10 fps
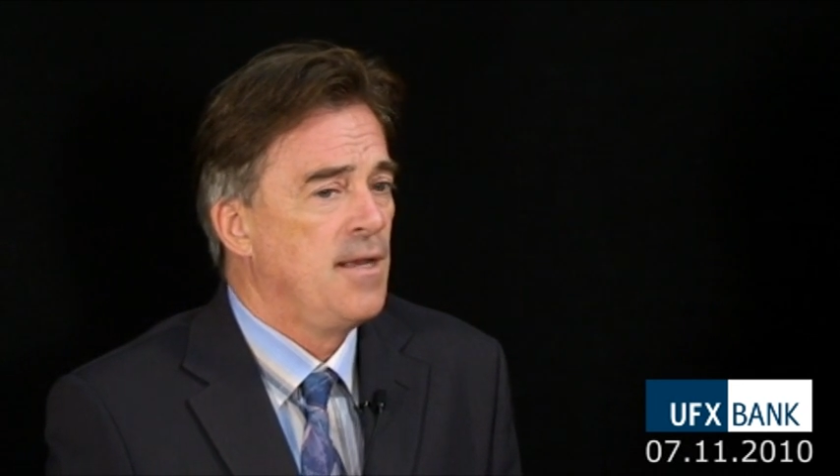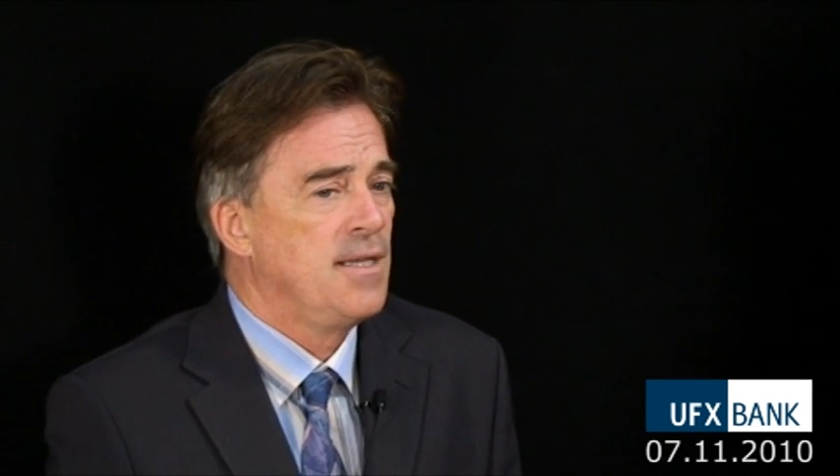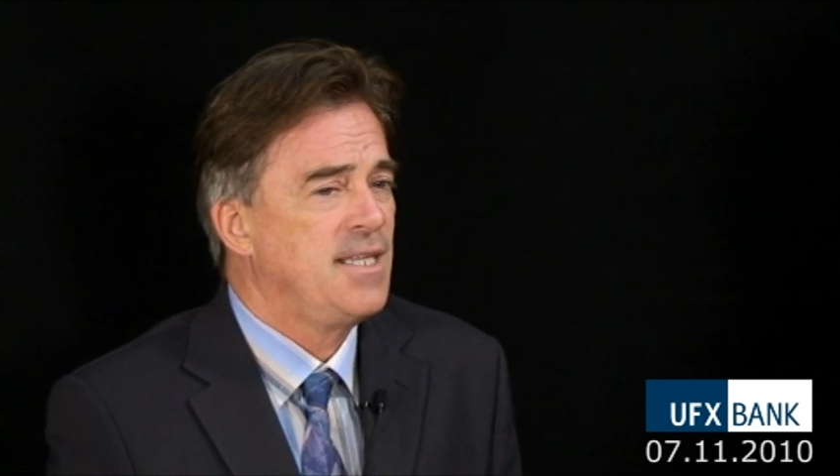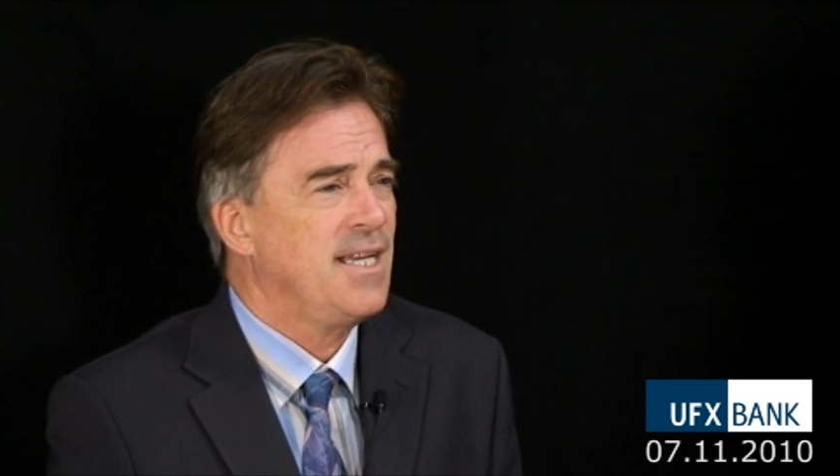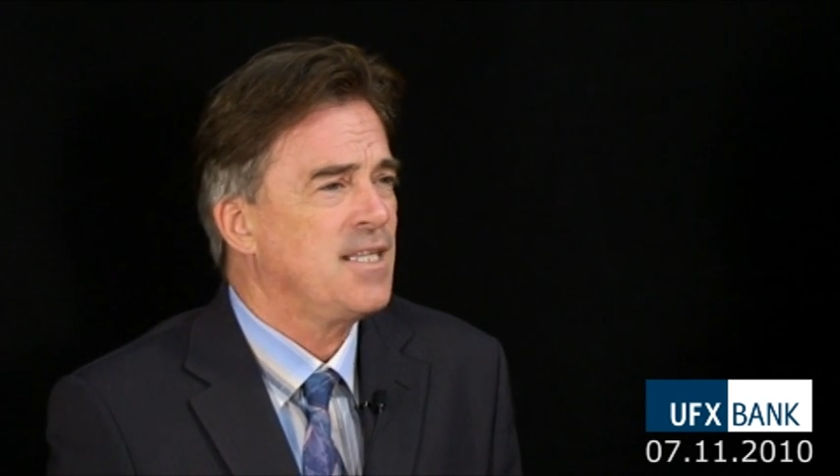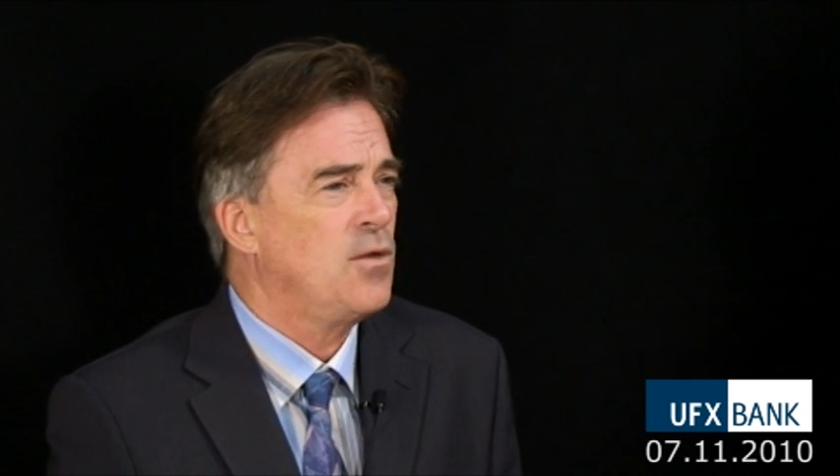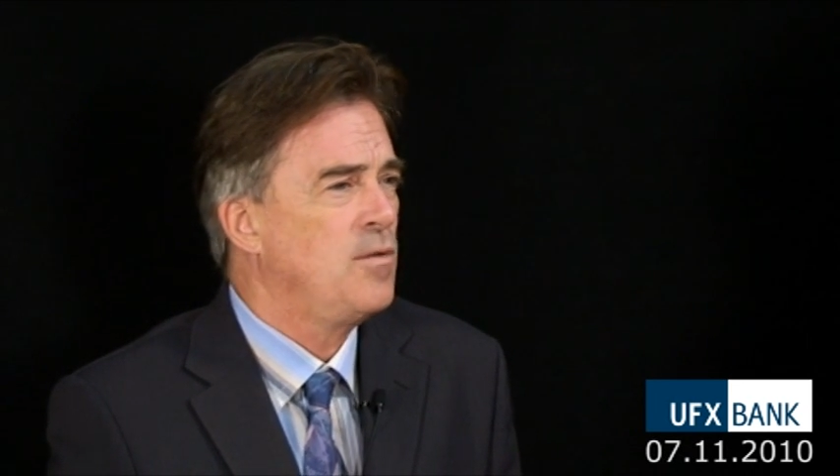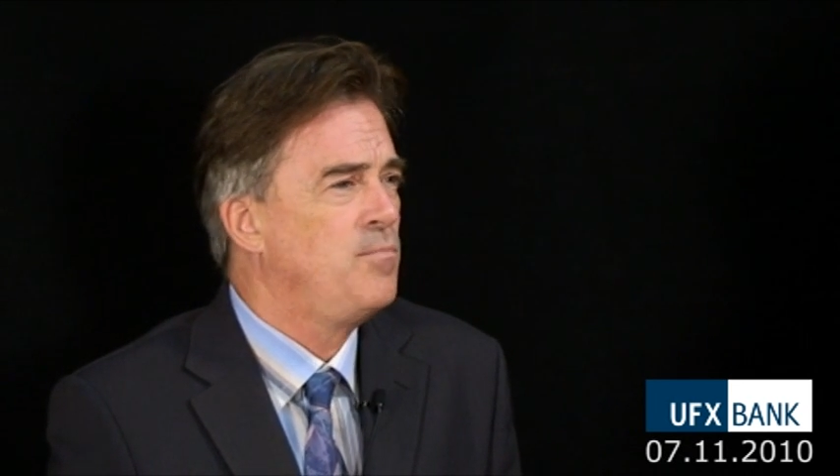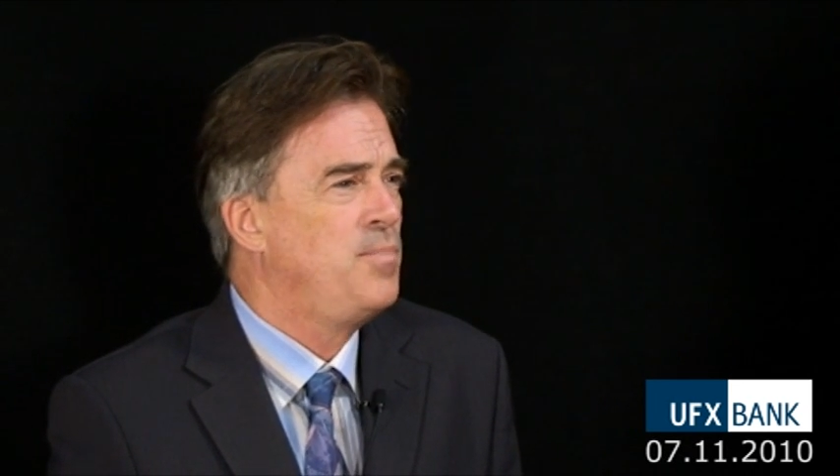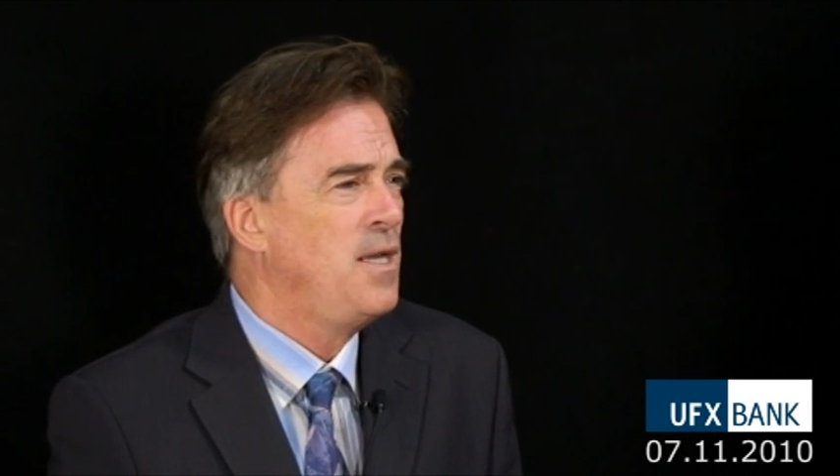
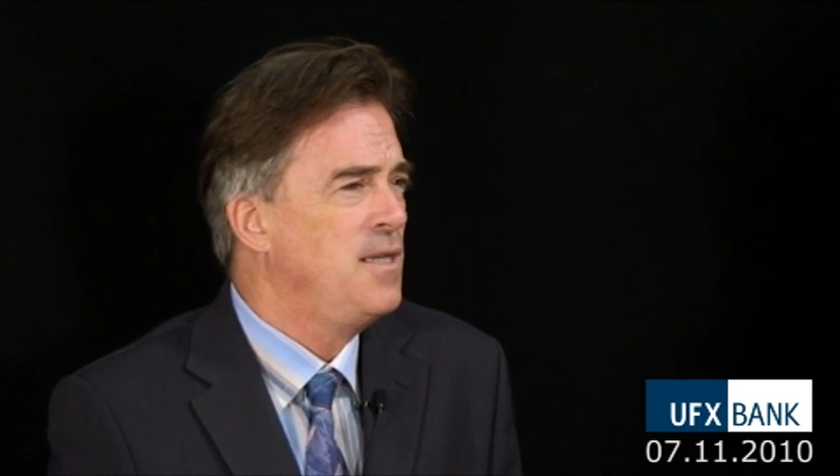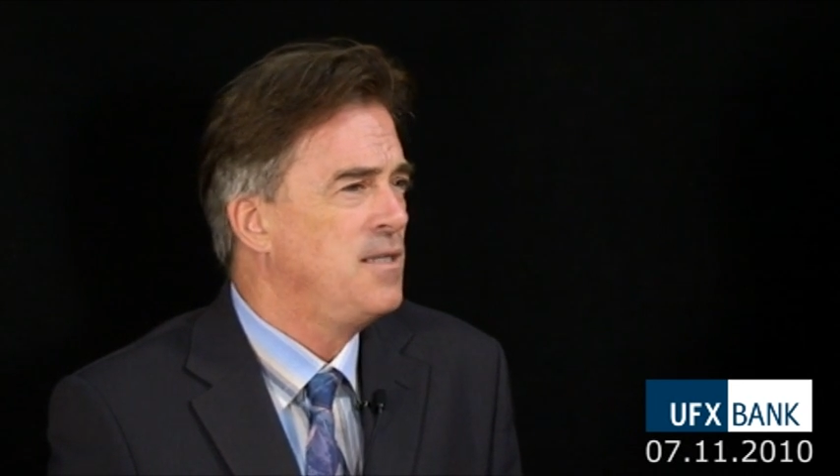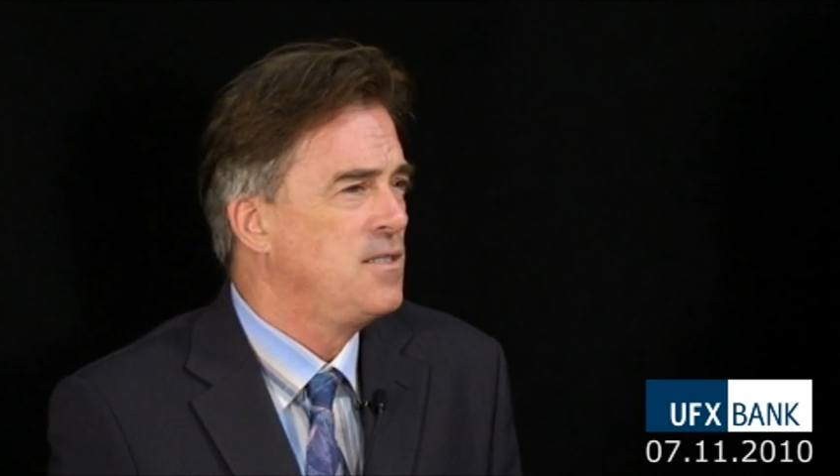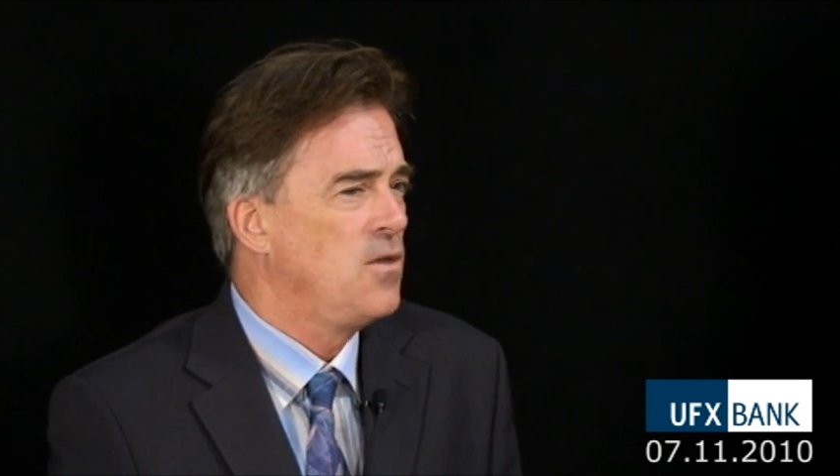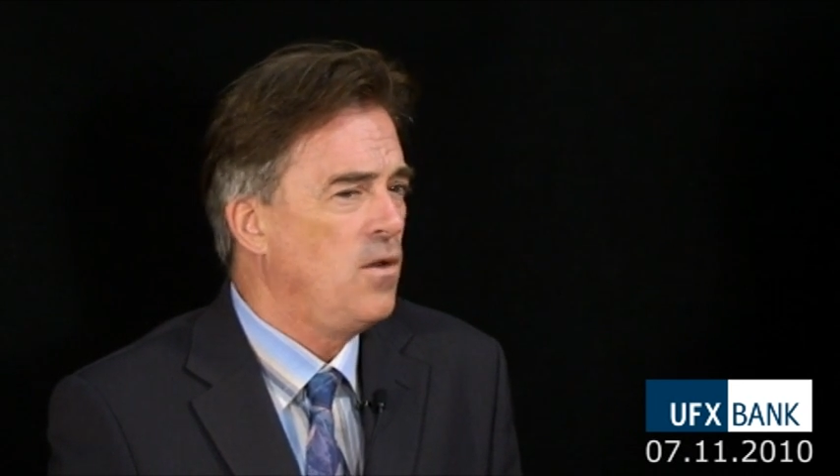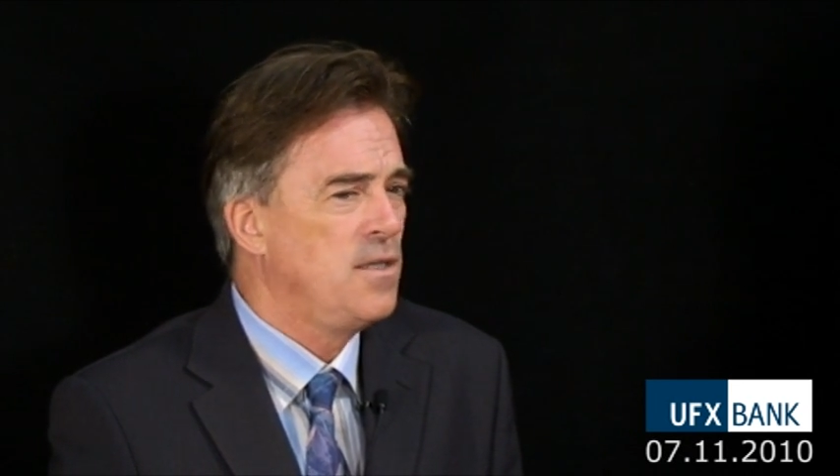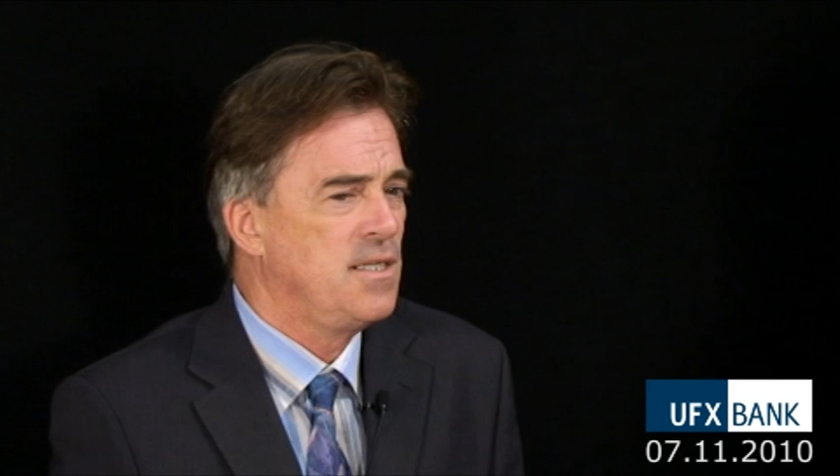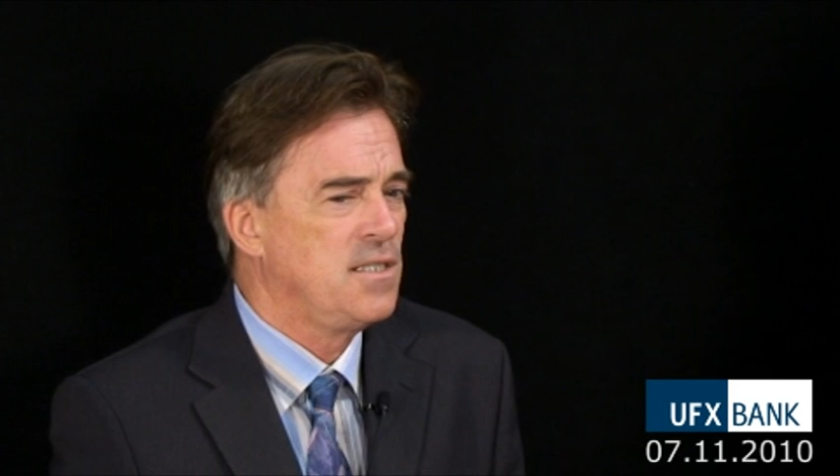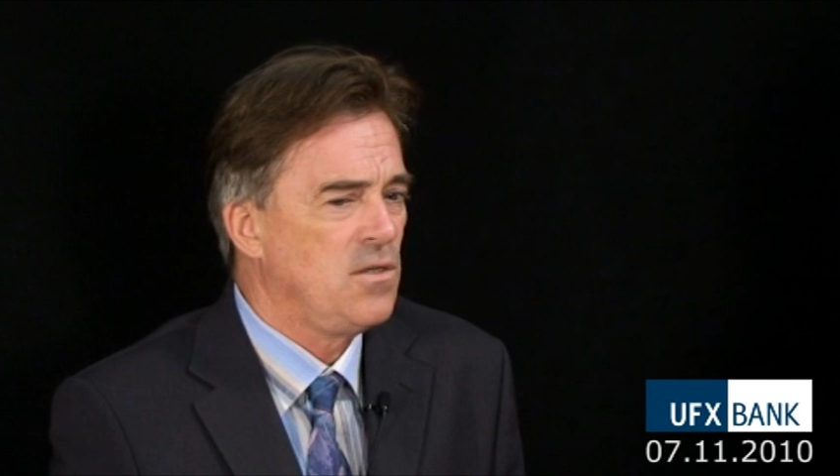$600 billion is